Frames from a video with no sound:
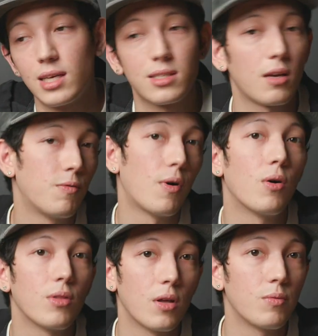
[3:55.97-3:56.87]
As I
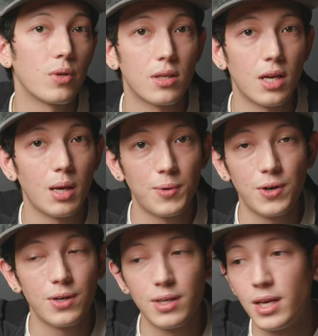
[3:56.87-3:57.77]
fall in love with the
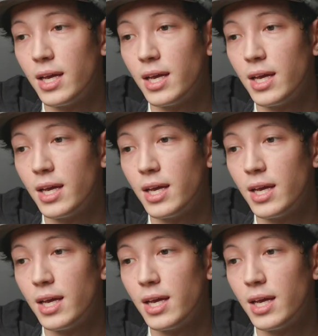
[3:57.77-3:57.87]
neighborhood,